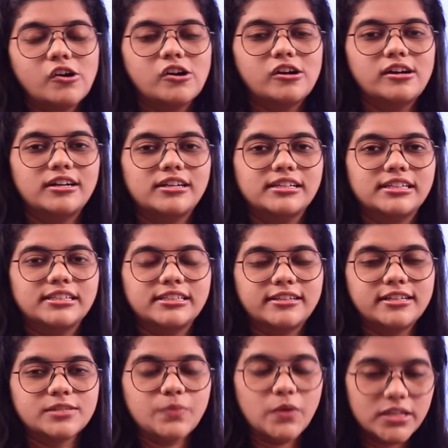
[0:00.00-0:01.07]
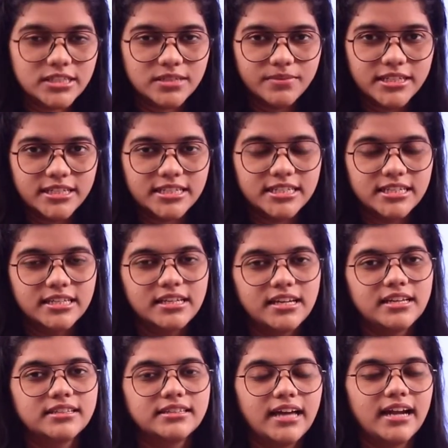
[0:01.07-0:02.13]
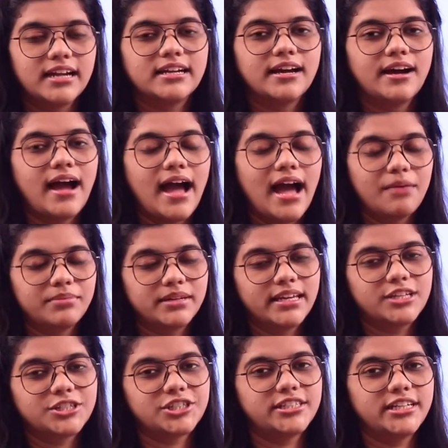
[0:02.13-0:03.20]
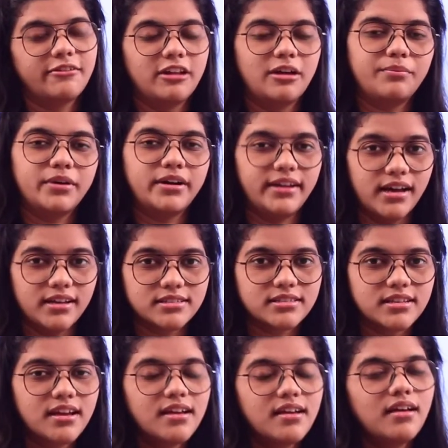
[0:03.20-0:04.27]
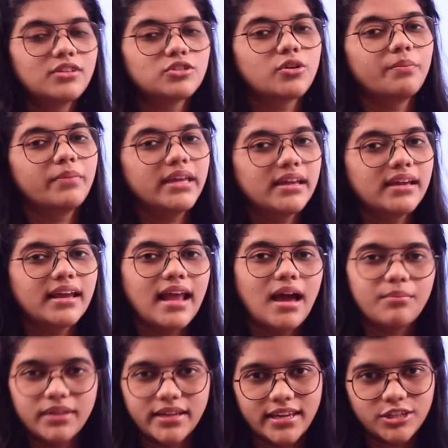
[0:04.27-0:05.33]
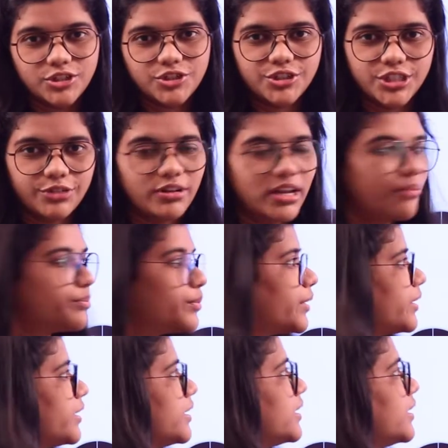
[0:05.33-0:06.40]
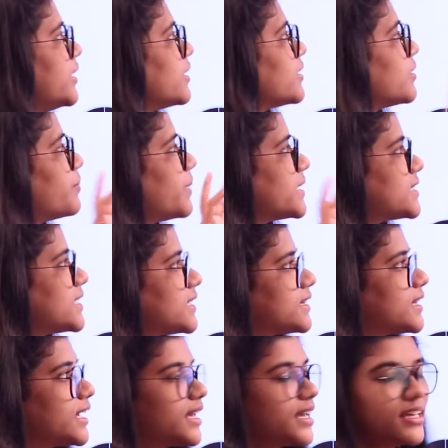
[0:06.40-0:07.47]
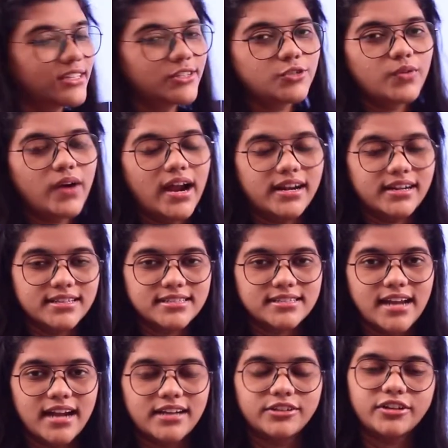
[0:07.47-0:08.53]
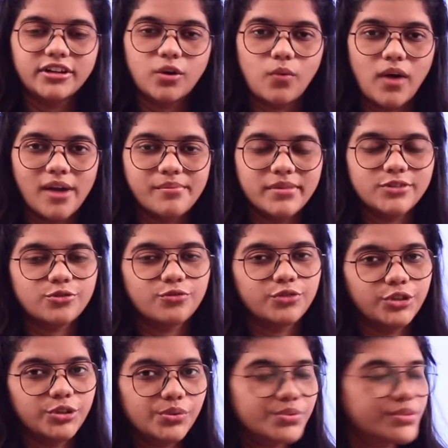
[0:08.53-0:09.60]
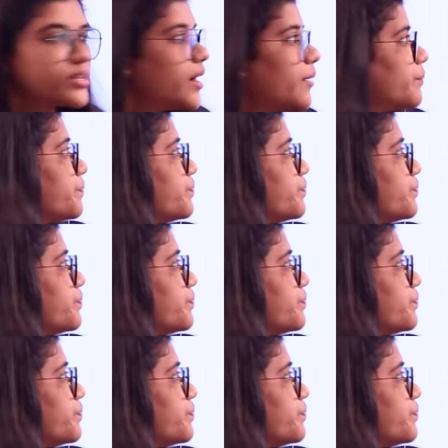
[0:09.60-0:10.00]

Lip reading: or the responsibility that application developer does. So being an application developer, the basic thing is to understand the requirements of the user